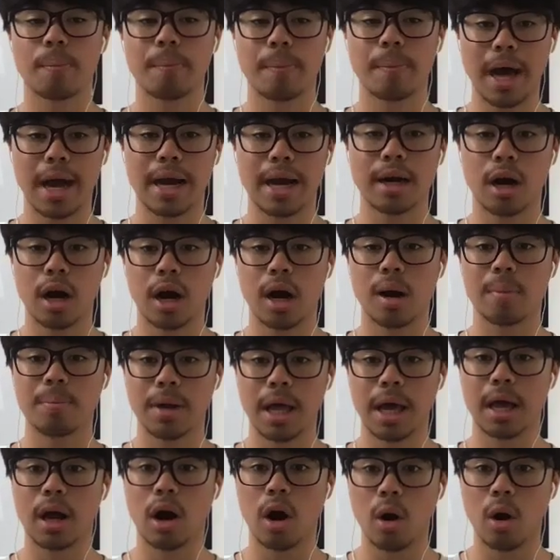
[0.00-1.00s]
back up
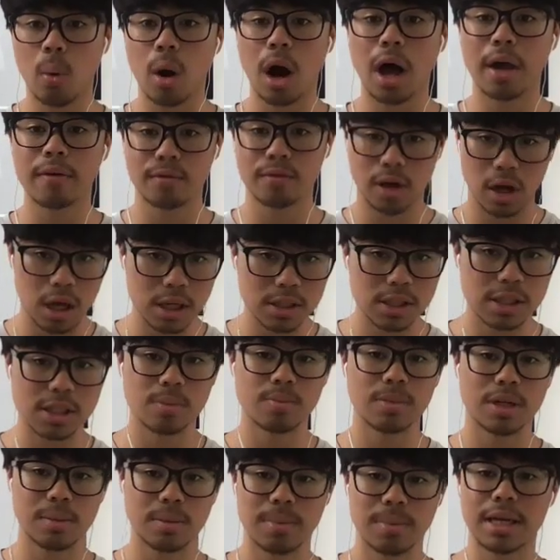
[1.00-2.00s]
like, oh, I've
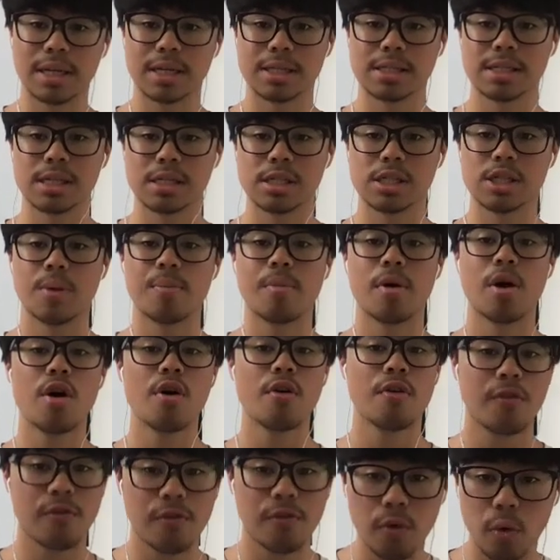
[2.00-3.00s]
customly made a system
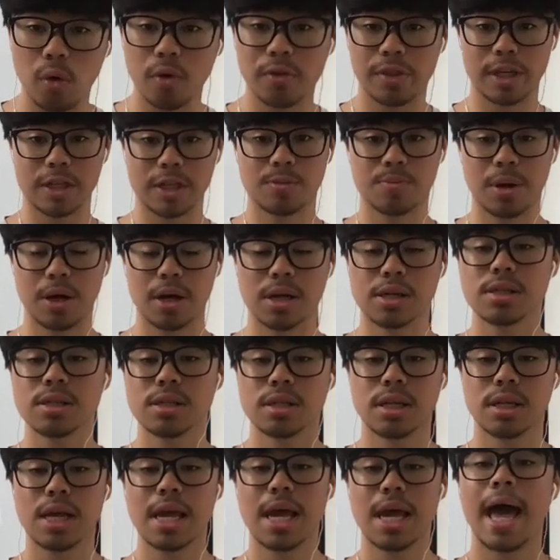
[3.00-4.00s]
for this
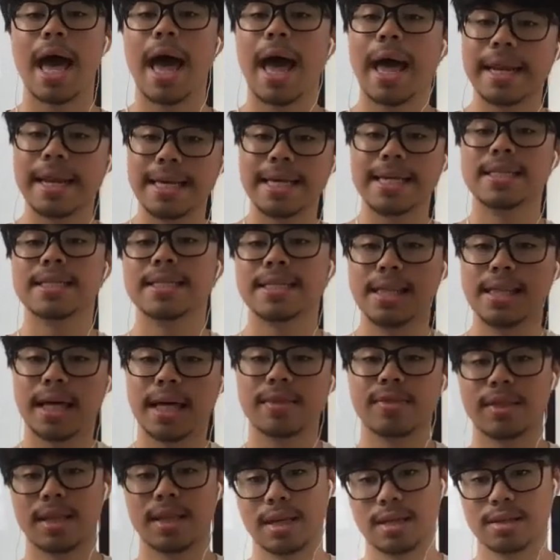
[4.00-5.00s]
person and it is
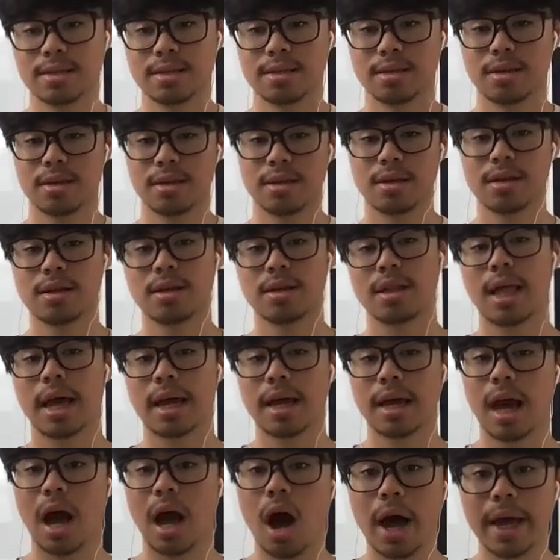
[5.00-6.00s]
done this.
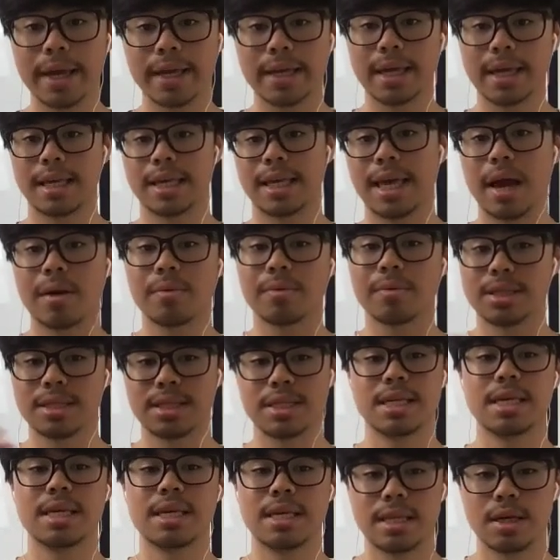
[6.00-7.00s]
Like I can
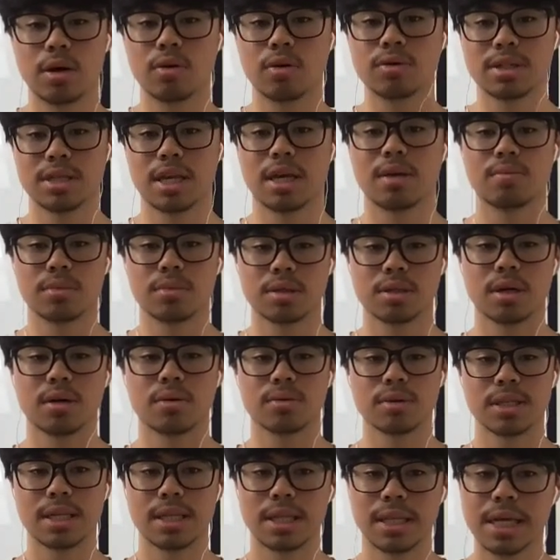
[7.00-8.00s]
guarantee those same
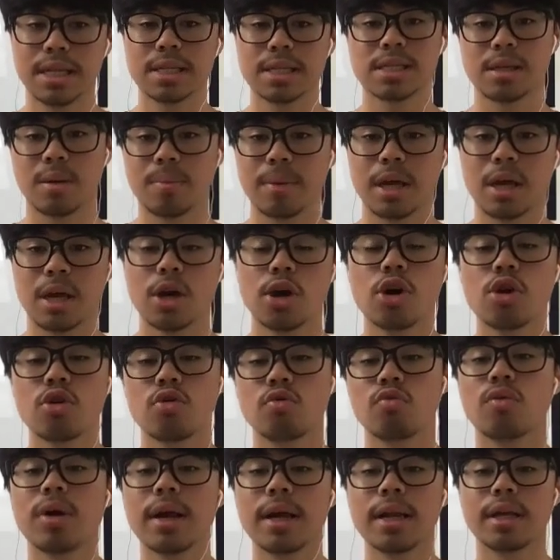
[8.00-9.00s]
results. And that's something
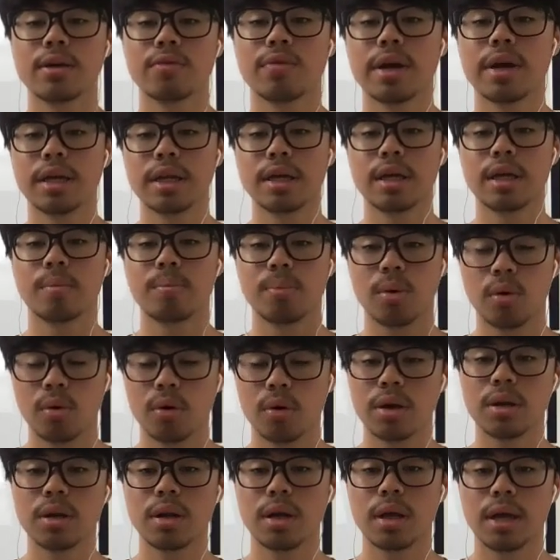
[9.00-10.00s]
really, really
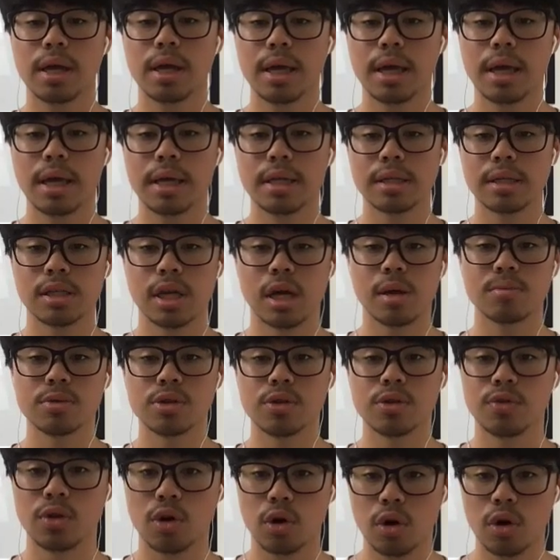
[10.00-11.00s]
important in terms
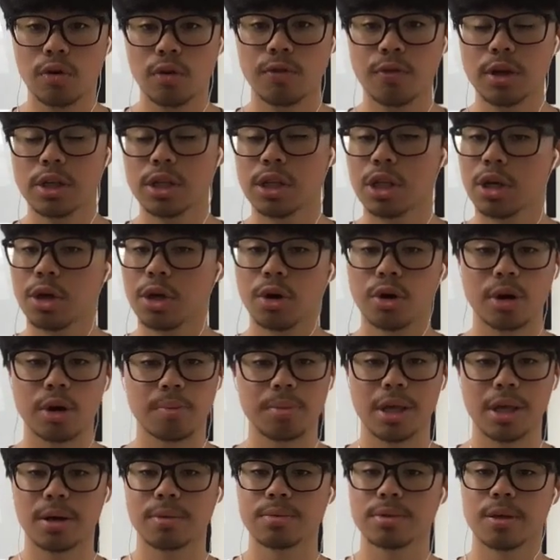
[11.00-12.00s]
of your offer. You got to
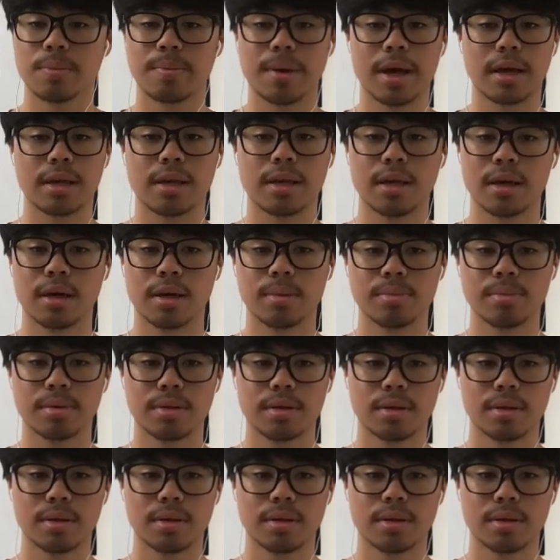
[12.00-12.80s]
be able to back it up.